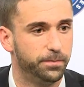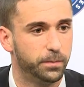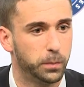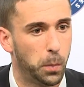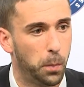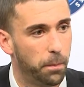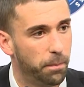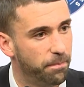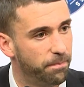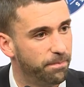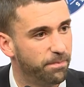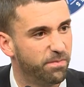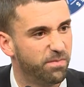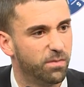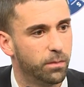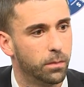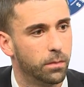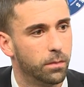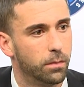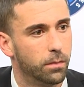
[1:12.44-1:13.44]
First
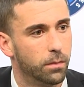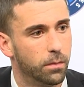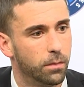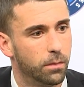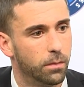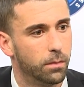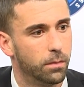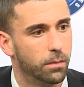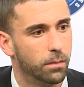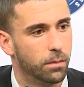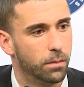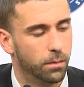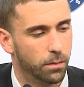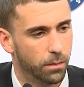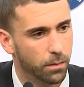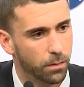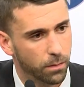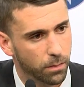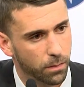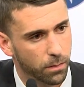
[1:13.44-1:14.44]
time in nearly
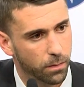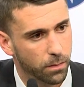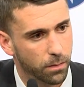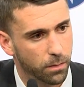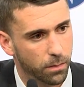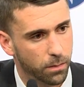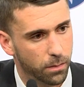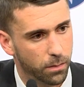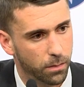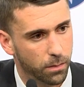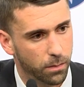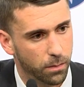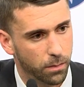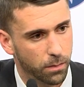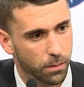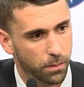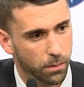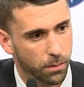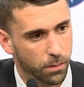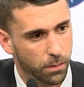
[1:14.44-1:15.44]
2 months that you
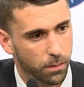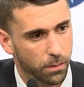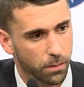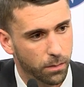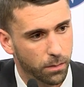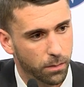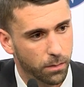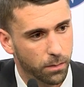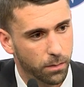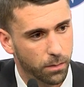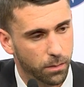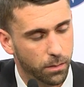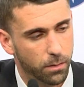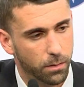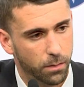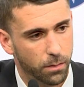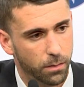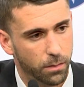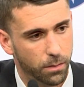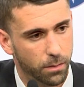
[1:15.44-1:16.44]
piled back-to-back
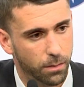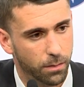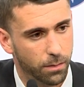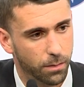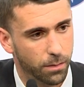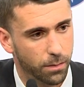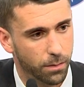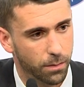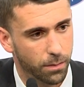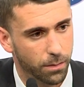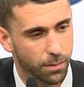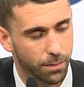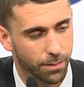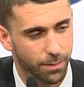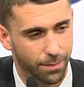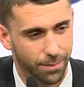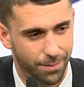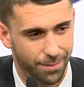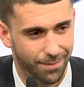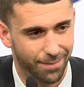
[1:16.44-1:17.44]
victories.
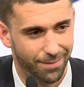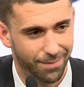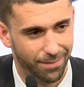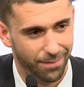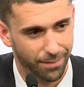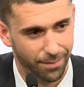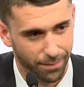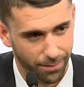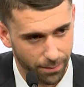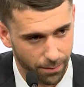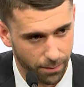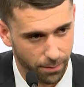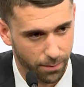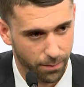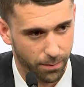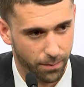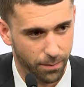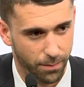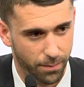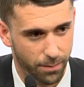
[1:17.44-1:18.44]
How does
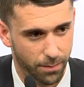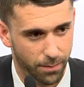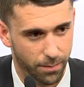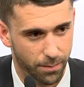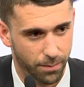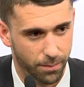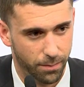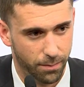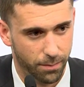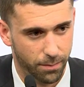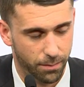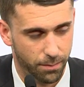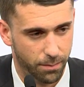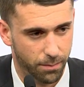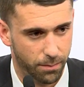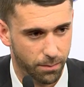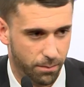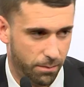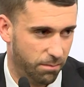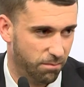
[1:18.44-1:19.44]
that
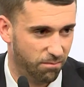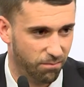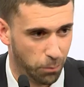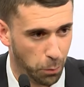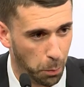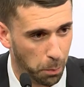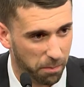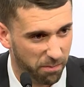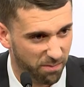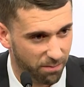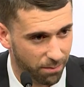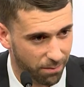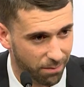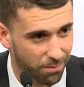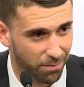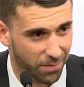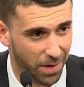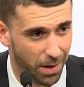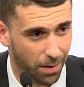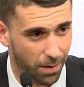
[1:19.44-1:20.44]
feel, and just in
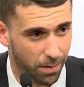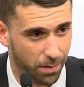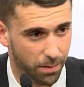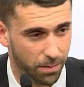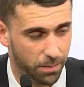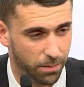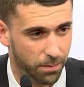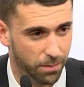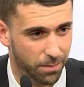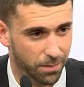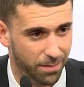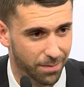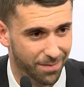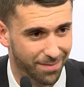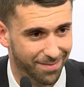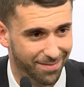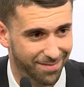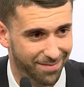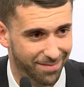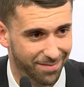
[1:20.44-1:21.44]
terms of
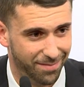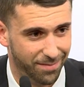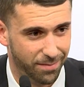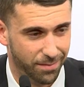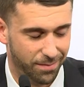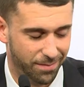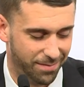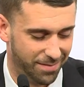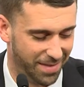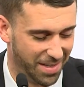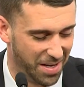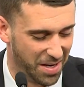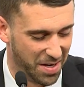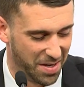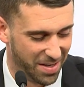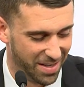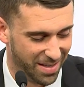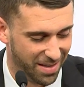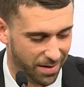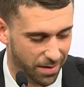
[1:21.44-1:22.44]
stepping stones for what you're
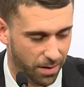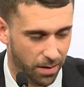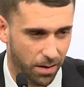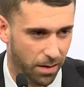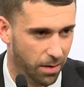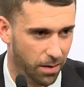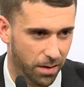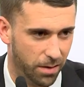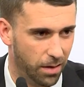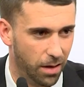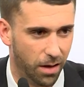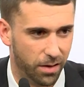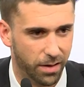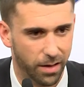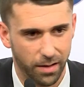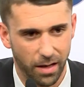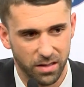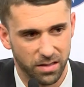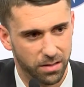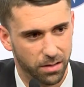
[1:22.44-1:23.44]
trying to build here
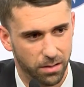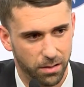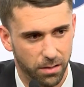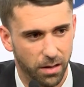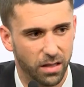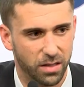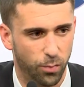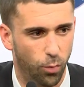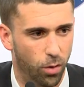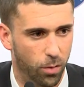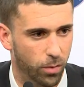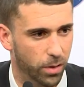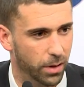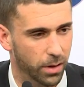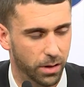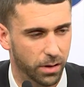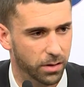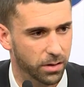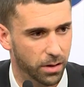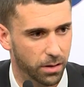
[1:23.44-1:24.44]
with this team? That's more what
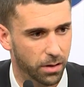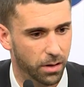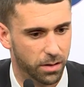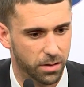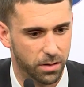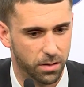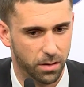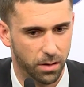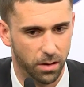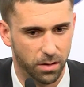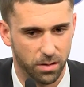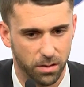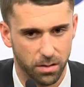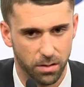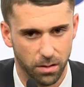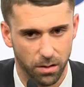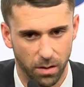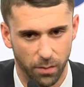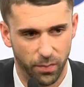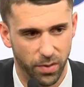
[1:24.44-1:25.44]
it is. It's
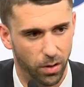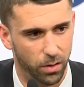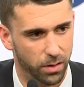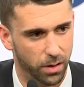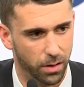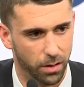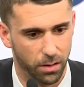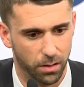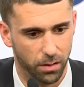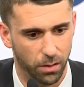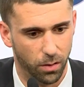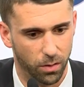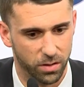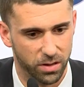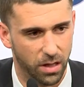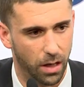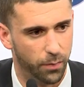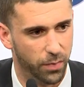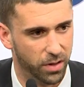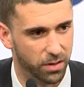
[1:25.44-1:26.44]
a building, you know,
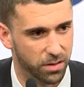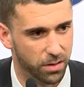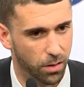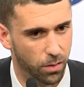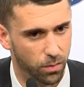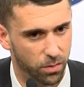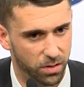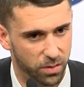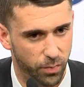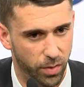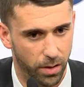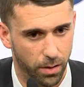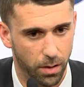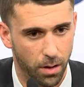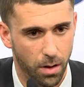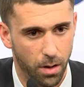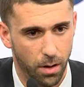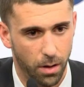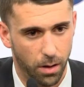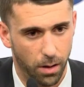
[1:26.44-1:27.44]
stepping stones, but
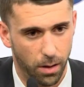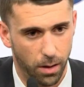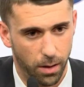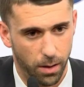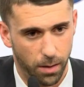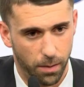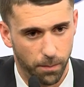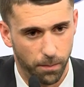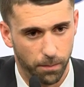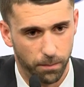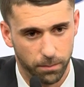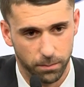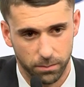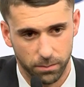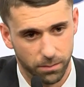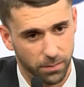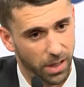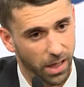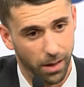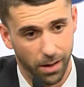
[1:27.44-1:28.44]

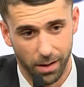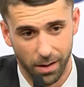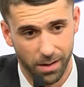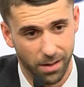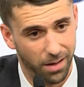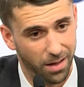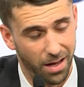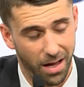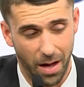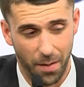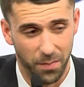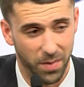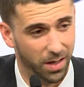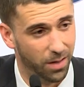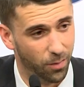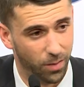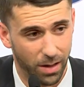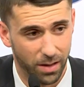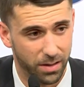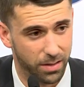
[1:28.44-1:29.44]
hey, I mean it
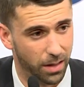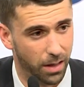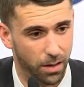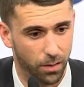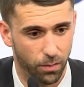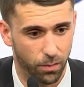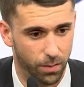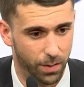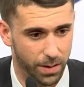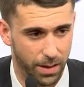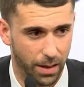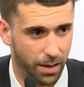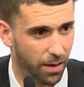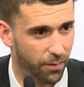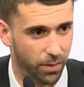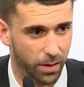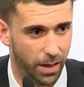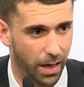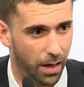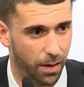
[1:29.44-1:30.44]
when I say we take
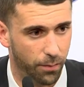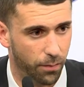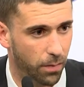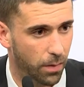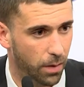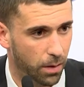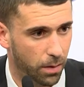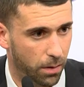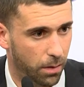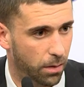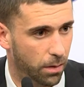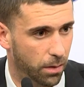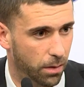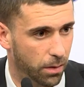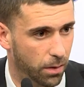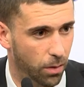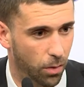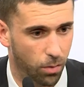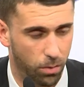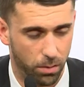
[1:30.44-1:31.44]
every game,
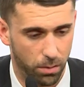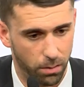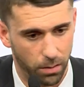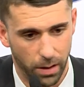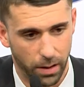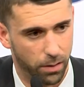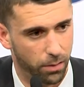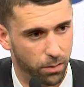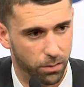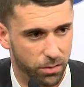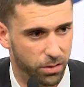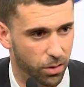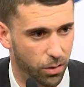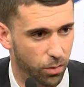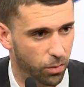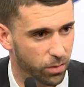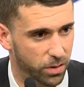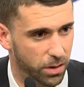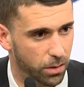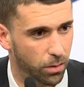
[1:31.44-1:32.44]
you know, like you're
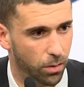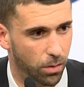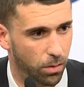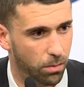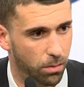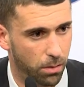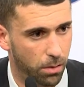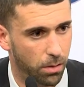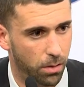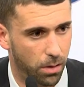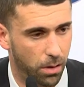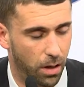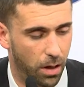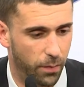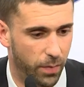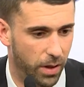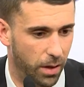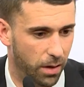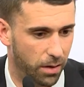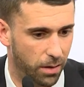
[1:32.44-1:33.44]
0-0. I
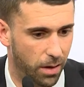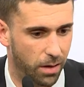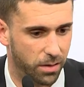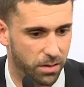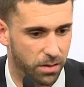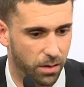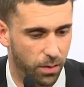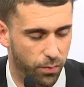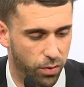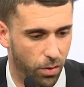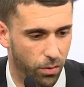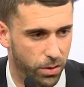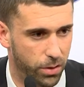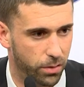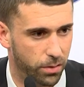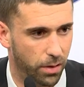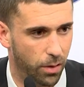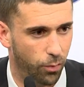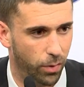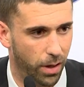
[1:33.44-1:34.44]
mean, that's the approach
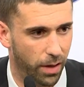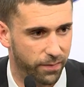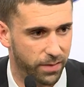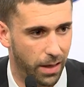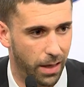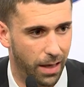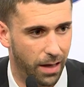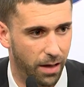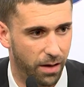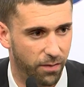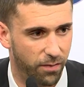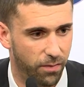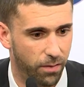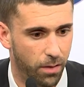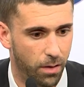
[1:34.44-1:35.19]
that we have to have,